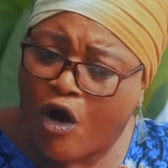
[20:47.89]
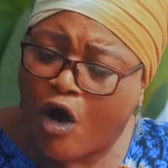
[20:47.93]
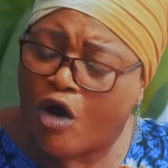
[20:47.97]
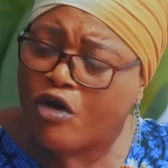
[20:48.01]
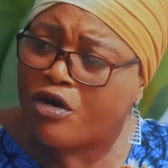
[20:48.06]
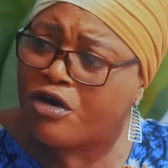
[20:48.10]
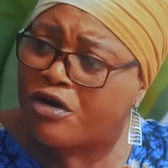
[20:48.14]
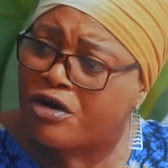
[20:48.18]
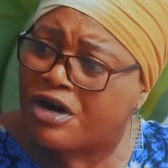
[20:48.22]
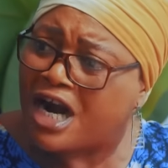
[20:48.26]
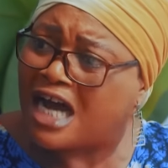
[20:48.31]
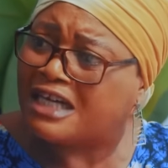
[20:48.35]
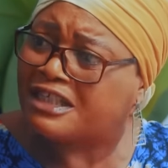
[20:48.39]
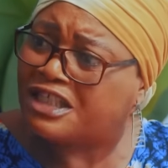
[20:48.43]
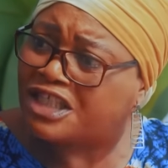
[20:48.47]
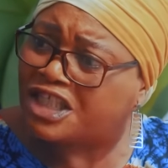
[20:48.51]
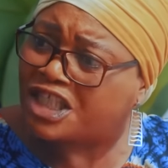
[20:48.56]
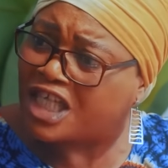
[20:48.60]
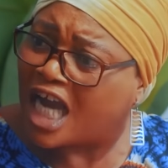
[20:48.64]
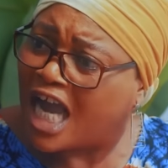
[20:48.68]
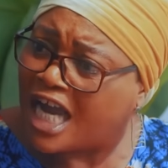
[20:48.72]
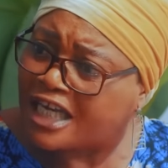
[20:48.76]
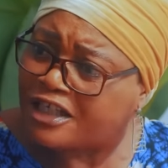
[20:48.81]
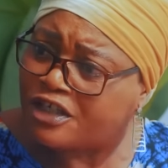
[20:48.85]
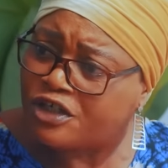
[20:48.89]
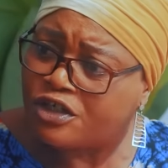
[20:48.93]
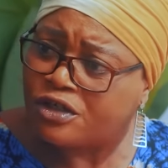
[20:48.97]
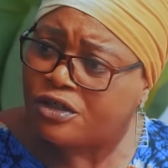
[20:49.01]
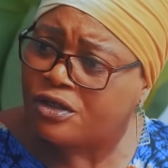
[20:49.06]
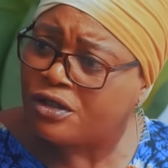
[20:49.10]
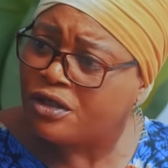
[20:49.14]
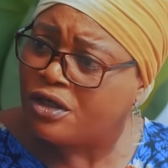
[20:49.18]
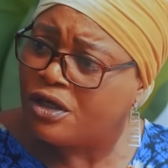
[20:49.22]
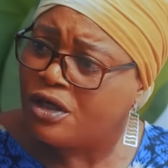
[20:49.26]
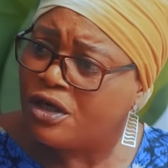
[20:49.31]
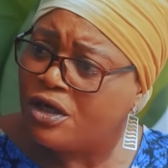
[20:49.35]
own grandchild.
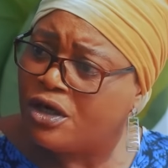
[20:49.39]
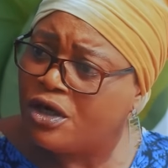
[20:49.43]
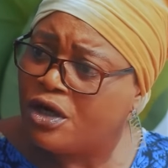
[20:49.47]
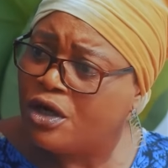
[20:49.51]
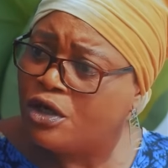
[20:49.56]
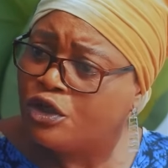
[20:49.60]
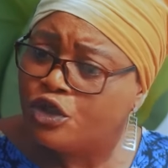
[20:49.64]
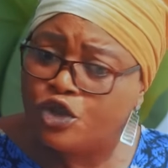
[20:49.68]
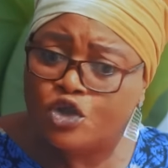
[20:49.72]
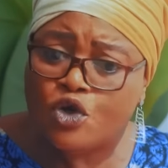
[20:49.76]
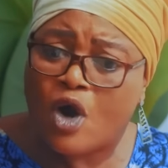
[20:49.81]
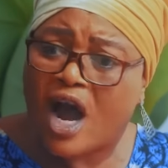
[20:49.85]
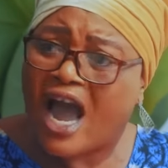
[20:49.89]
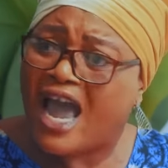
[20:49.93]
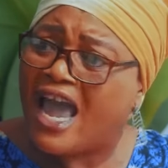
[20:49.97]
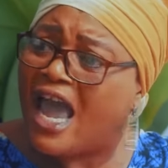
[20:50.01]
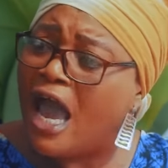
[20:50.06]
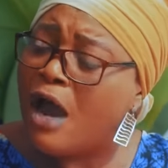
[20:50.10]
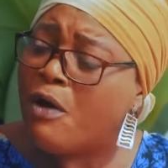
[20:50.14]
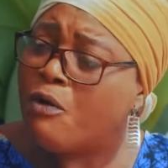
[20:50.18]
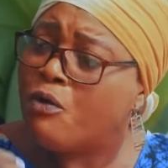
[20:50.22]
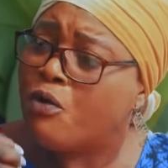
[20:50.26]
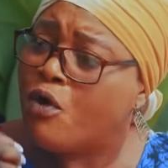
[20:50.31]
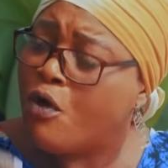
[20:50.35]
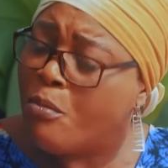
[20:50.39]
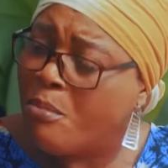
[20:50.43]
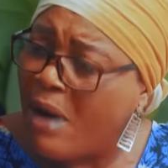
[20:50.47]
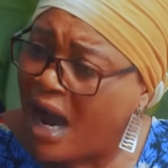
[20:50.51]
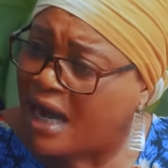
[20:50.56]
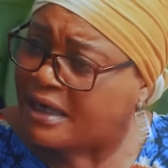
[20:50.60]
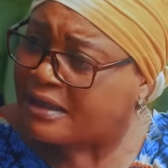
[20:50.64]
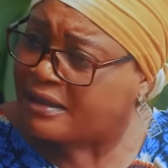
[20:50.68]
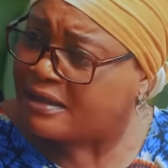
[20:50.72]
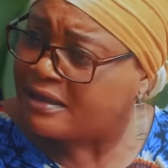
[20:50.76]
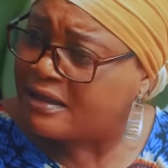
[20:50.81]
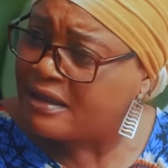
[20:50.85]
You are a
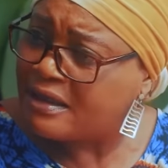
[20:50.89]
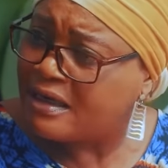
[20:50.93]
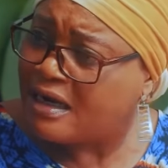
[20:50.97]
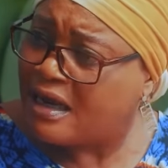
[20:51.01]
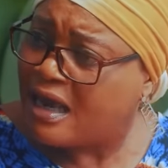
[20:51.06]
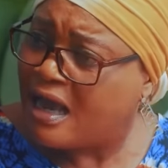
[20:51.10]
woman.